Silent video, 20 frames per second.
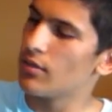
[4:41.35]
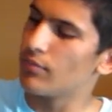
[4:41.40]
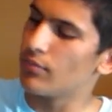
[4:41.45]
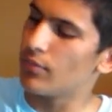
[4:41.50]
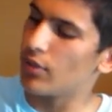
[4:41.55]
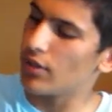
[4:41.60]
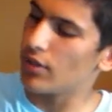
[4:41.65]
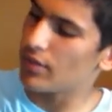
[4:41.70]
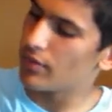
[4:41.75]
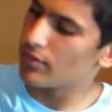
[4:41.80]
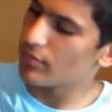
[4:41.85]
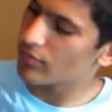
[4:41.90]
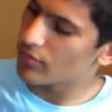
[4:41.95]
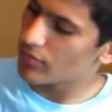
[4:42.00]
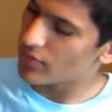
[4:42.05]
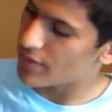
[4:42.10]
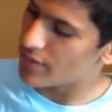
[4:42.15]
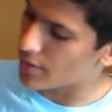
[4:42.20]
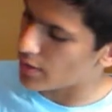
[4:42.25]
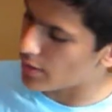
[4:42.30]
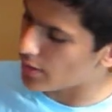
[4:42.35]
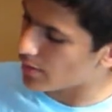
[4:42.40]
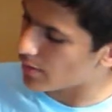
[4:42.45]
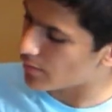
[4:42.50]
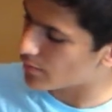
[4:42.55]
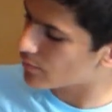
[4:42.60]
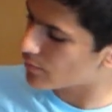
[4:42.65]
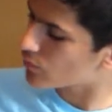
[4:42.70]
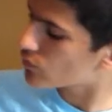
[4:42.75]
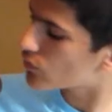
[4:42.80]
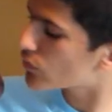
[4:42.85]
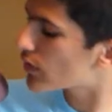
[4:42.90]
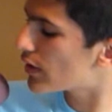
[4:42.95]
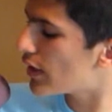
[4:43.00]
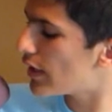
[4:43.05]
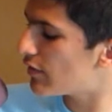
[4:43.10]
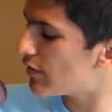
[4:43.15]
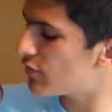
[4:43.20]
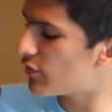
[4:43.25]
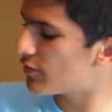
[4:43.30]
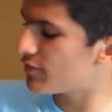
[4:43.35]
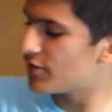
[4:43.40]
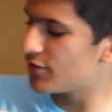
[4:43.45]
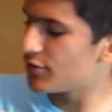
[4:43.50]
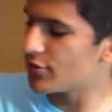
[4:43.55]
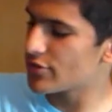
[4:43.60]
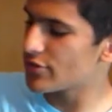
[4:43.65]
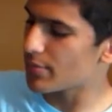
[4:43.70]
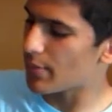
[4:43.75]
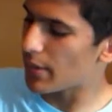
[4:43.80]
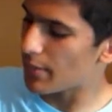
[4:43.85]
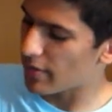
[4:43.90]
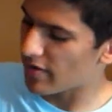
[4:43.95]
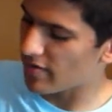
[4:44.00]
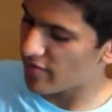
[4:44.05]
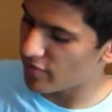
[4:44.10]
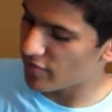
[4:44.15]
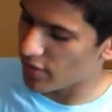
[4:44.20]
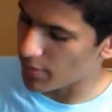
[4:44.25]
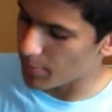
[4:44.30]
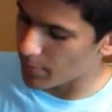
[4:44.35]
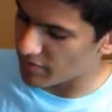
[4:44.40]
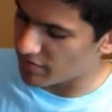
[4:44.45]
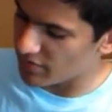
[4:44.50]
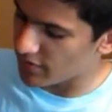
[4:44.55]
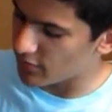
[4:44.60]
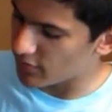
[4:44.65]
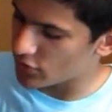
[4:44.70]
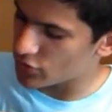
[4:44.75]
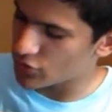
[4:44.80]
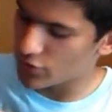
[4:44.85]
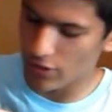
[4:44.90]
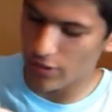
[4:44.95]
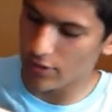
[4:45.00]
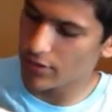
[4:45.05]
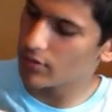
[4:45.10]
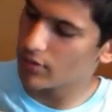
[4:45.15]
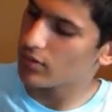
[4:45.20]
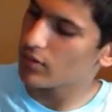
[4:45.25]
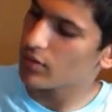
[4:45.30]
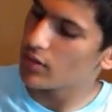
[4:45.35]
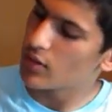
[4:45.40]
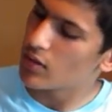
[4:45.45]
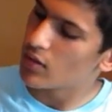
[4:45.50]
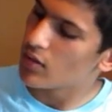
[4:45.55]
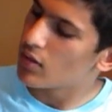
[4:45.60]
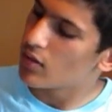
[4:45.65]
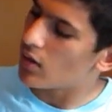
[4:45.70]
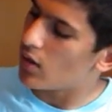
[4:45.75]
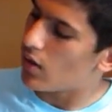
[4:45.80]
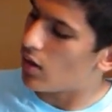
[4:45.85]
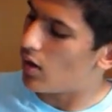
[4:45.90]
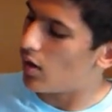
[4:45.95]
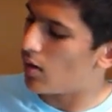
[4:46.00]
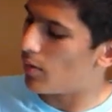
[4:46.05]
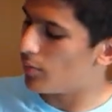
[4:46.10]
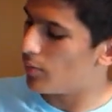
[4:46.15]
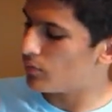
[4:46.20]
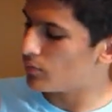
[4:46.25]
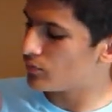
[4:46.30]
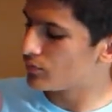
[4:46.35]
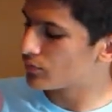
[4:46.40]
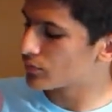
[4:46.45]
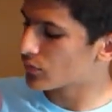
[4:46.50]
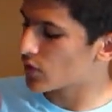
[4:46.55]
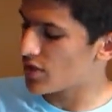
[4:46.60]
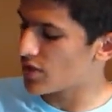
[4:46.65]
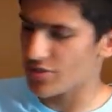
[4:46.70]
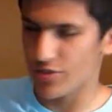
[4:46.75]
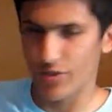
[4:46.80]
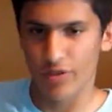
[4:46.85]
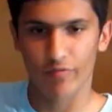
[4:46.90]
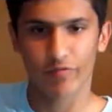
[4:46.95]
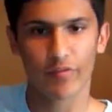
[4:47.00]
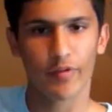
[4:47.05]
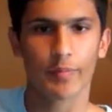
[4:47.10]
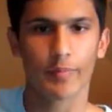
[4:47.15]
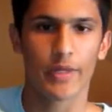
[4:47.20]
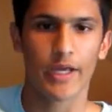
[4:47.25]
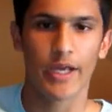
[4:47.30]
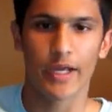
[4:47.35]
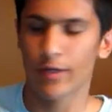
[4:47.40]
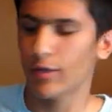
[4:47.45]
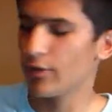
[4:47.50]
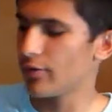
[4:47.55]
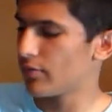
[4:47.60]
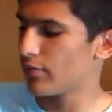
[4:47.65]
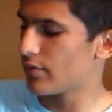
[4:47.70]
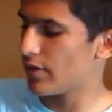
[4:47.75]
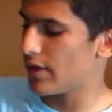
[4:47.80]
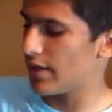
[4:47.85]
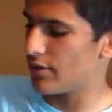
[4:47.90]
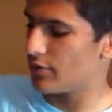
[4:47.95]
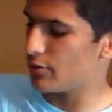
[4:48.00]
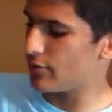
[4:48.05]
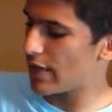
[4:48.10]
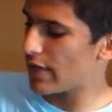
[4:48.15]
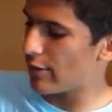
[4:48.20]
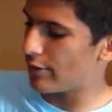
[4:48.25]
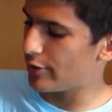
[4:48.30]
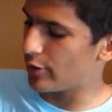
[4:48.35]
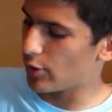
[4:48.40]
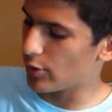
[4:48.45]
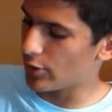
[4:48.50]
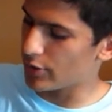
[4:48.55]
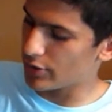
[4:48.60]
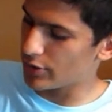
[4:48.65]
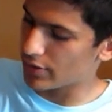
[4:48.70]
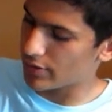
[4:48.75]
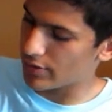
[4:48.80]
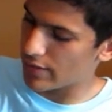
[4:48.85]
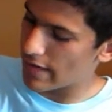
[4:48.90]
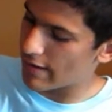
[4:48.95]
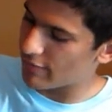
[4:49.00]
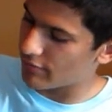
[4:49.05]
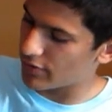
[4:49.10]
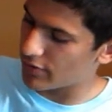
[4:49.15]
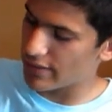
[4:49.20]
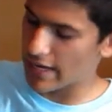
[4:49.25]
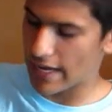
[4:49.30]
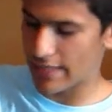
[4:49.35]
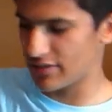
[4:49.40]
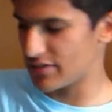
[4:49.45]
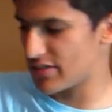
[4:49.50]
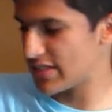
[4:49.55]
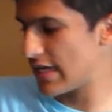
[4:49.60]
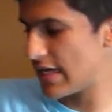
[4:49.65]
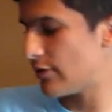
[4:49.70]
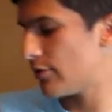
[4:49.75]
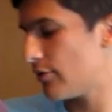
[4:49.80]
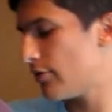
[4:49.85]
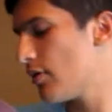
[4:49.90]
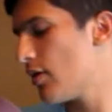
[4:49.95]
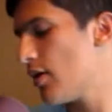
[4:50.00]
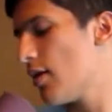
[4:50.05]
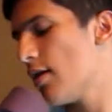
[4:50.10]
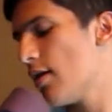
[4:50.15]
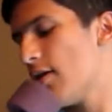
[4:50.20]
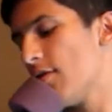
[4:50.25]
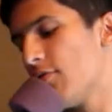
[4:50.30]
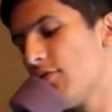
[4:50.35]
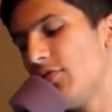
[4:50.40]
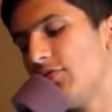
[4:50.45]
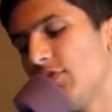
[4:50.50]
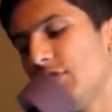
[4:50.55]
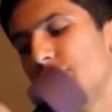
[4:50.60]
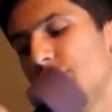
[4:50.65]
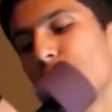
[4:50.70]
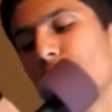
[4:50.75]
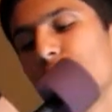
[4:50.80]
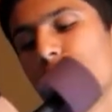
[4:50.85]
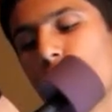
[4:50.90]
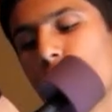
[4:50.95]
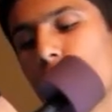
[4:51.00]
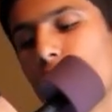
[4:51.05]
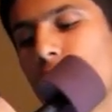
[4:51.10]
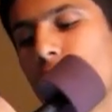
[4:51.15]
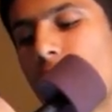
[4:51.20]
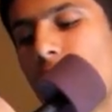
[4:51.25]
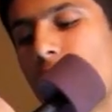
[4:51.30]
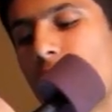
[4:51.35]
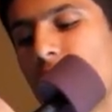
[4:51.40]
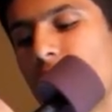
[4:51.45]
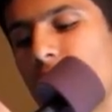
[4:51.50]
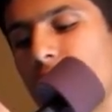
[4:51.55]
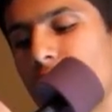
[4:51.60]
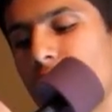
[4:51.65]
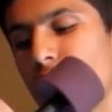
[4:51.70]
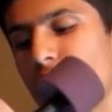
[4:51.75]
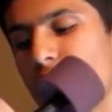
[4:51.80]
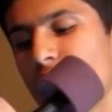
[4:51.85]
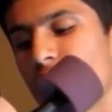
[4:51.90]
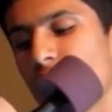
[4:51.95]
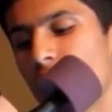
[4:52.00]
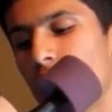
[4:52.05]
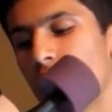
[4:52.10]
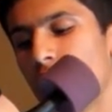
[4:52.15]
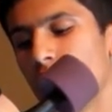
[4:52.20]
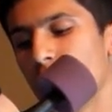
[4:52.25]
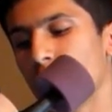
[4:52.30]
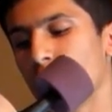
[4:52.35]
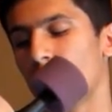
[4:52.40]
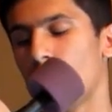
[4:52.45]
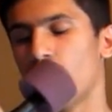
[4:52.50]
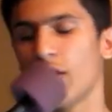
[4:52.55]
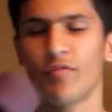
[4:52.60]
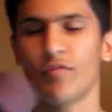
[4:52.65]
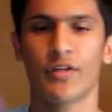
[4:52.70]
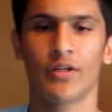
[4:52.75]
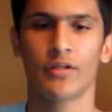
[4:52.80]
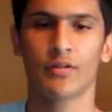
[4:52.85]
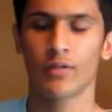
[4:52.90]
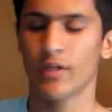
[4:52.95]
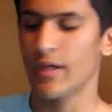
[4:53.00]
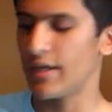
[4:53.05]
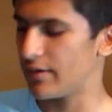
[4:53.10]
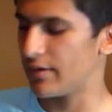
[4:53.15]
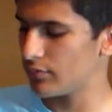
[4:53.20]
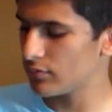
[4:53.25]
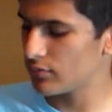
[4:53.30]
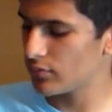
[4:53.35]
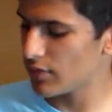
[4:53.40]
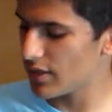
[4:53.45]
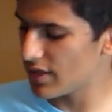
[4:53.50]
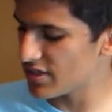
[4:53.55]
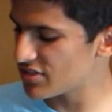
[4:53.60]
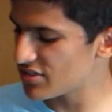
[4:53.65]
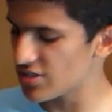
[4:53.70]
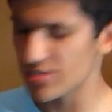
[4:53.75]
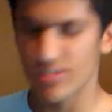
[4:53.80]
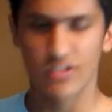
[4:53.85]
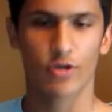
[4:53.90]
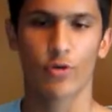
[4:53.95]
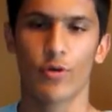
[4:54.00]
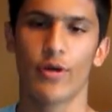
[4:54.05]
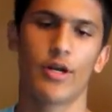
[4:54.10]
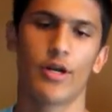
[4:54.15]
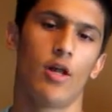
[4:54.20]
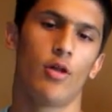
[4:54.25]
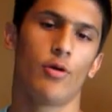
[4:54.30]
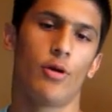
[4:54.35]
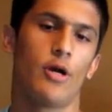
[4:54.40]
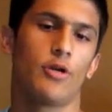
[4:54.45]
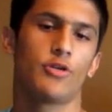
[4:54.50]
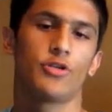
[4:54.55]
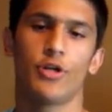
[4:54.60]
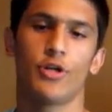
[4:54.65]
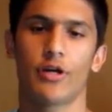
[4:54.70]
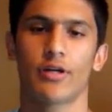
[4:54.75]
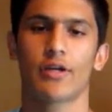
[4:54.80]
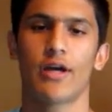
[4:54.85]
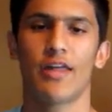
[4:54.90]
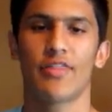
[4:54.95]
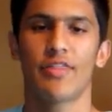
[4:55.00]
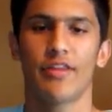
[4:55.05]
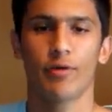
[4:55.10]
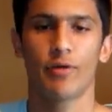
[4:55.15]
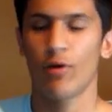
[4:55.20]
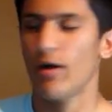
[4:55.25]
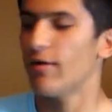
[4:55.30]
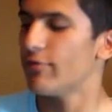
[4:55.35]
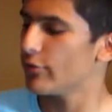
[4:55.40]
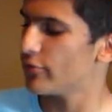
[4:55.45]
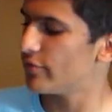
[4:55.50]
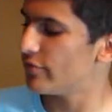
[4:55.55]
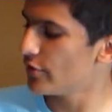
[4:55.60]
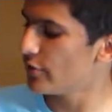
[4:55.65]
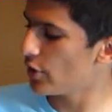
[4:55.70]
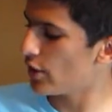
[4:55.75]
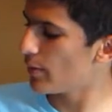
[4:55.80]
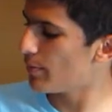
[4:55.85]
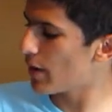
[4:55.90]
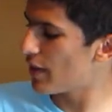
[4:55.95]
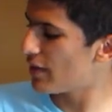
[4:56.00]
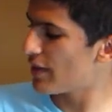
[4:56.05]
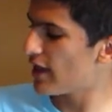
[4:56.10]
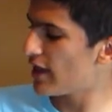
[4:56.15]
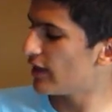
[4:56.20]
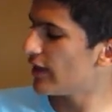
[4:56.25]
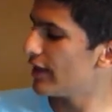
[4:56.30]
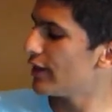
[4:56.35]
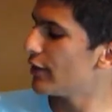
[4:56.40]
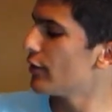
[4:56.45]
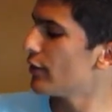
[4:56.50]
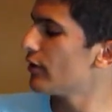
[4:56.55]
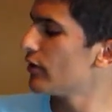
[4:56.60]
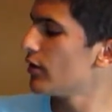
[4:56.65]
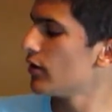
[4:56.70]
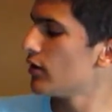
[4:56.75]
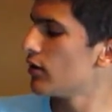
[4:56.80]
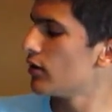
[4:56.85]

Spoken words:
but the 852s are far my favorite truck, because you can flip the hanger and do downhill, or you can have it at the standard 52 degree and do some carving, and it's just a great all-around truck. I think we'll have a review up on that later,